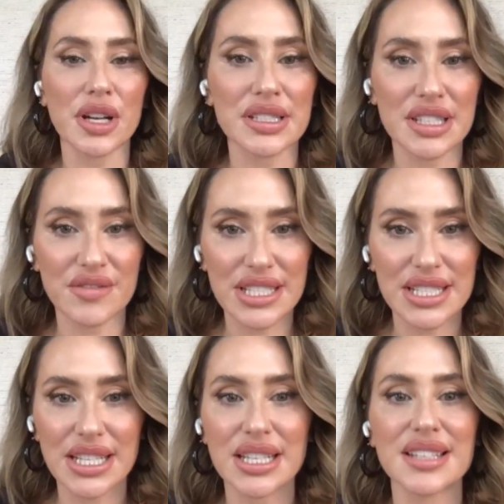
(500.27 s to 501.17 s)
on
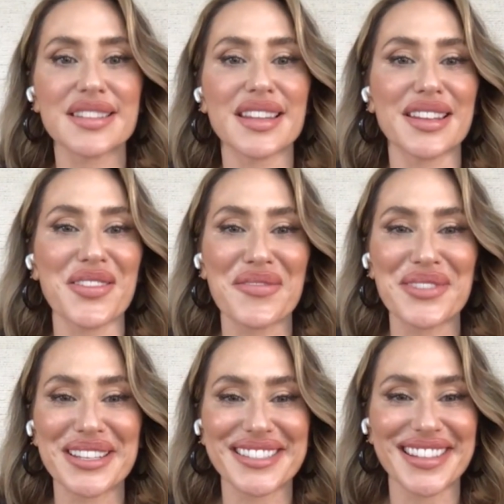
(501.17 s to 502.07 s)
DVDs and then
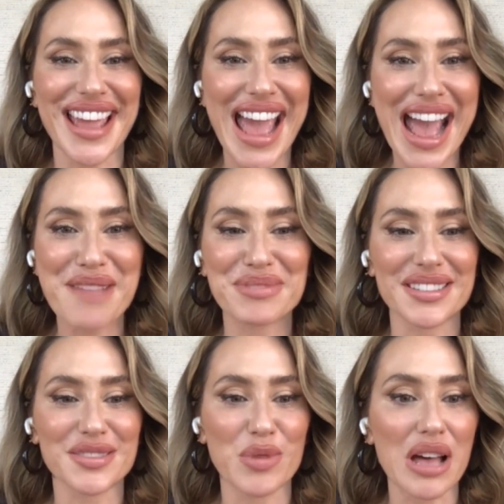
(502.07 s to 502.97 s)
obviously apps
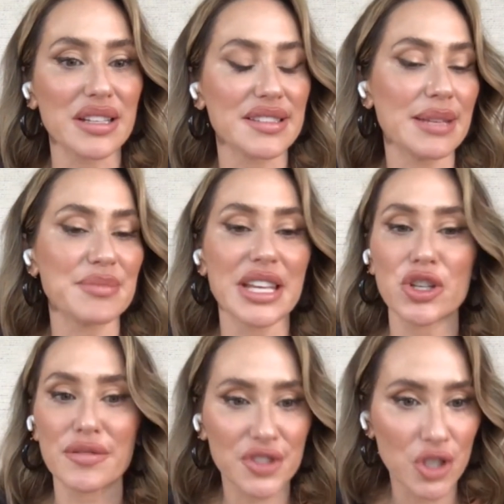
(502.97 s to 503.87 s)
as well. It seems
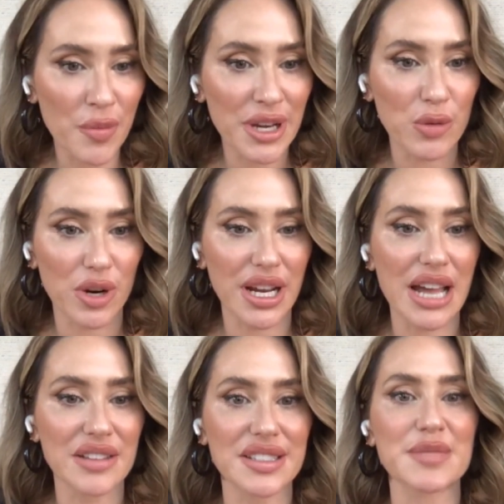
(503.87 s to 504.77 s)
like you have so many
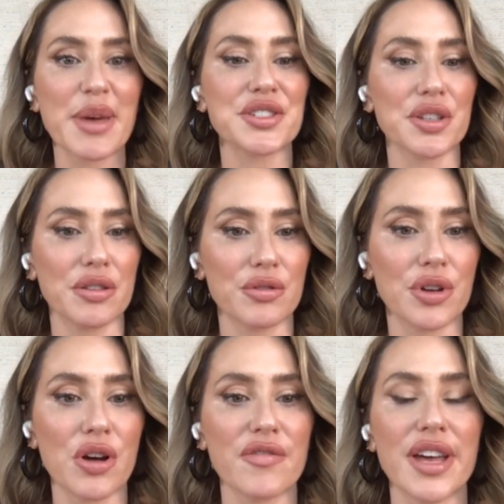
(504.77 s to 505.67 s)
workouts, especially through
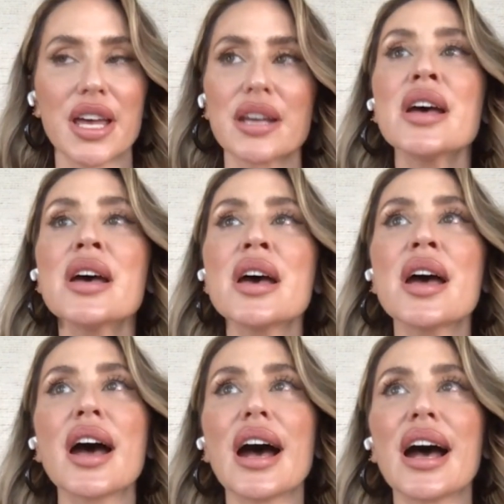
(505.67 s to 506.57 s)
COVID,
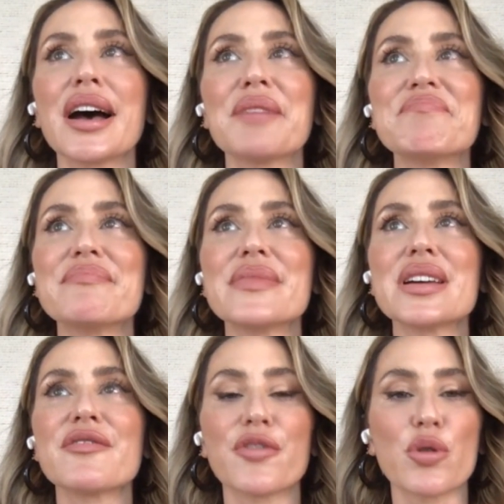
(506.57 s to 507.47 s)

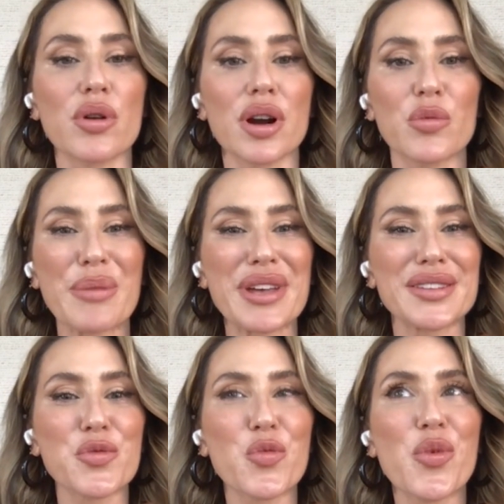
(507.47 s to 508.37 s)
for
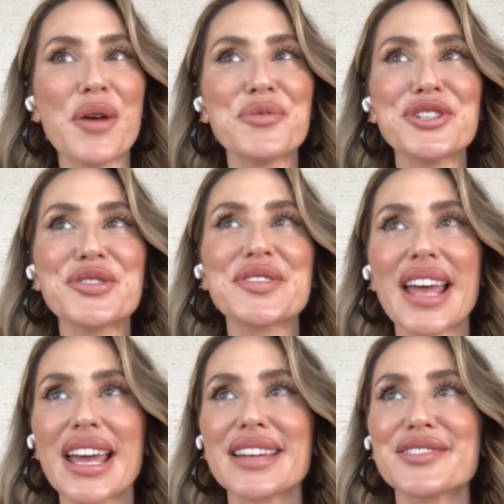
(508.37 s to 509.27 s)
women. What would you
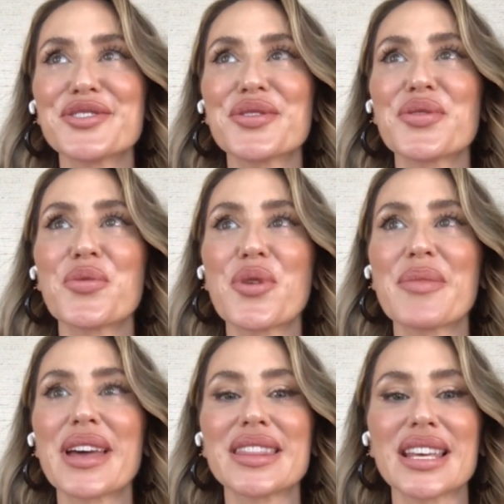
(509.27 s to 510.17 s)
say to the
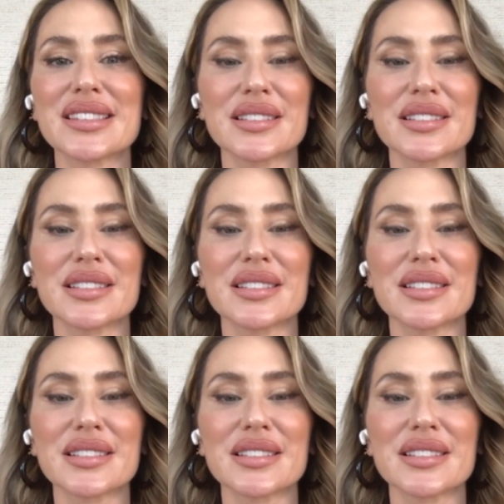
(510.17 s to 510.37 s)
woman that's